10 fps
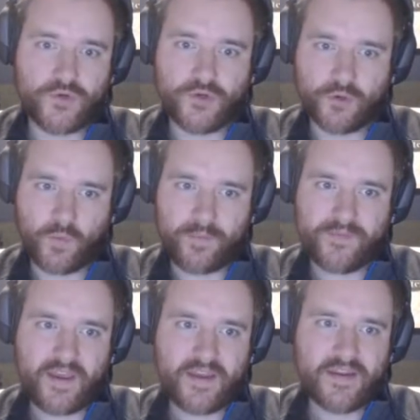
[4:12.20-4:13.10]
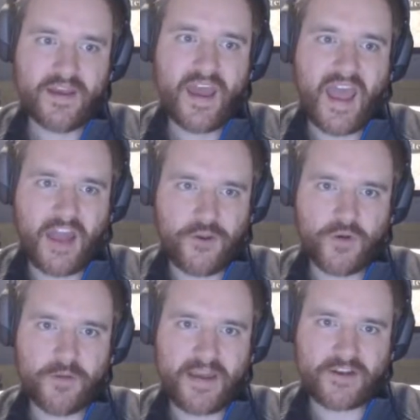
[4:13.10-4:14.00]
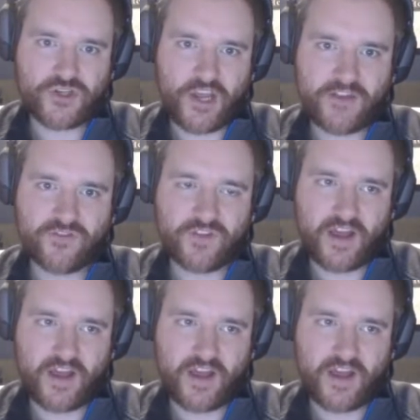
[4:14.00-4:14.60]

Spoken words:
your website, and you can make changes